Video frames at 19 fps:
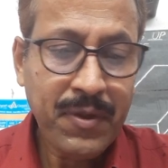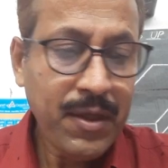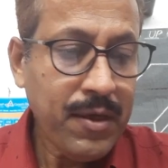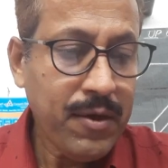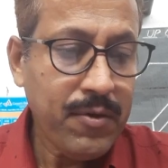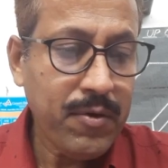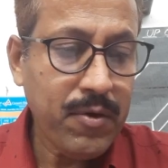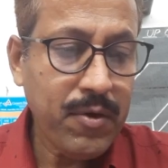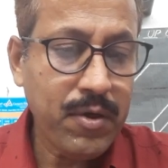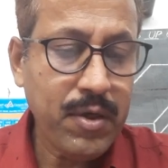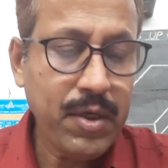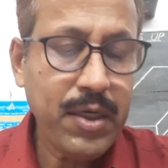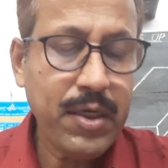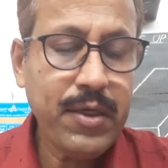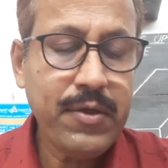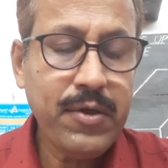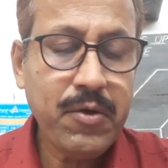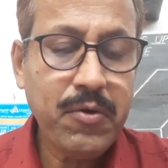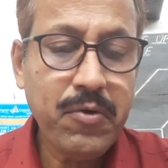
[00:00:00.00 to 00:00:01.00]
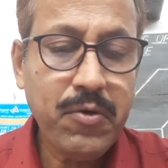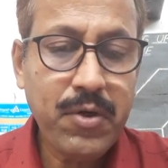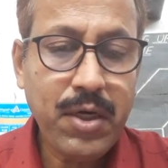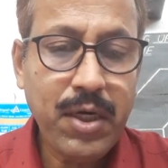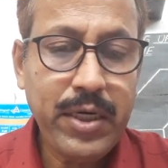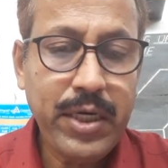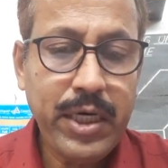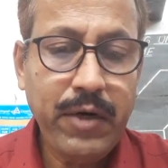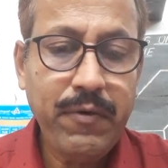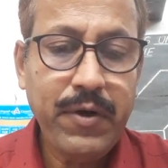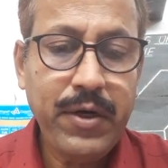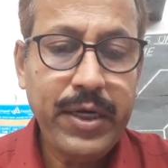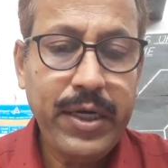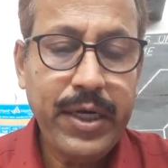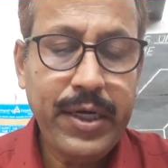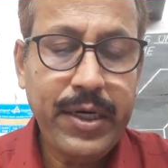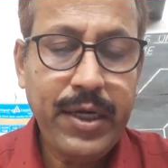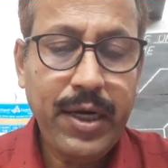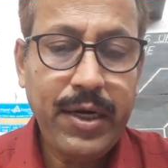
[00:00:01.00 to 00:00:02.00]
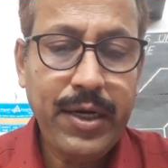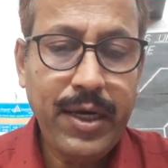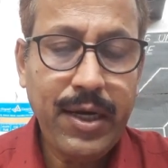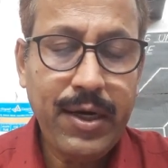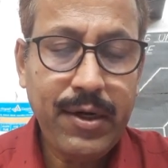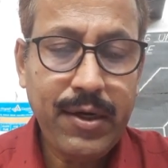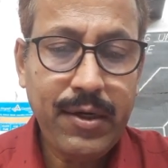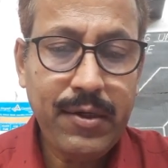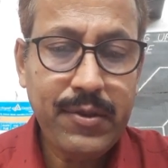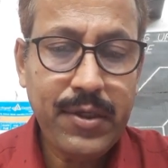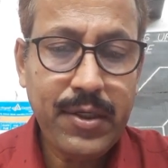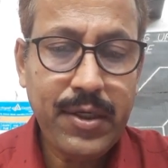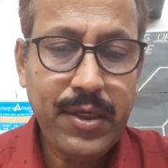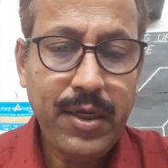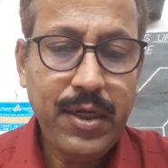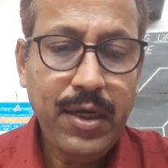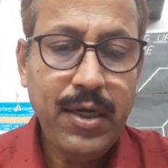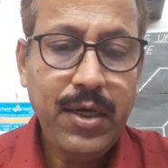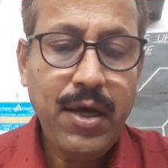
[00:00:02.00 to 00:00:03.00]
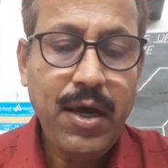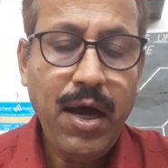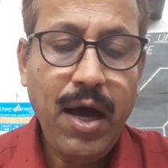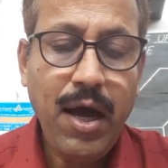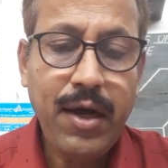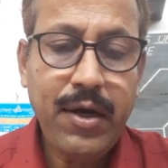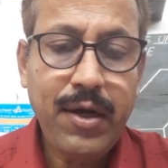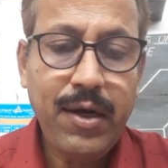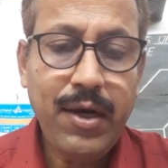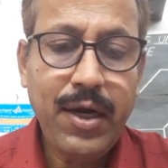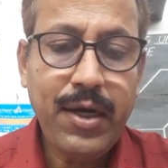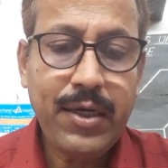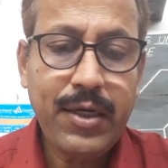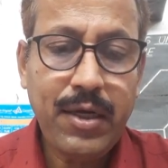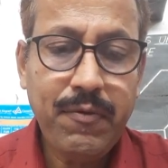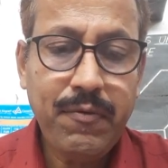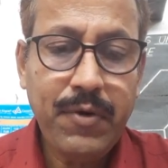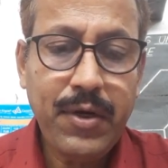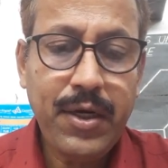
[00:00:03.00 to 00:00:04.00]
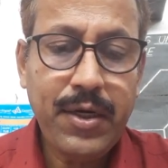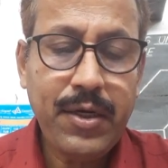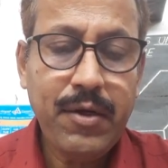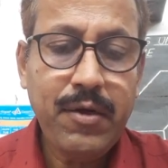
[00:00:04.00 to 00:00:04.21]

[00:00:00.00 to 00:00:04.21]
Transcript: So it is a good conductor of heat and electricity and a lighter weight,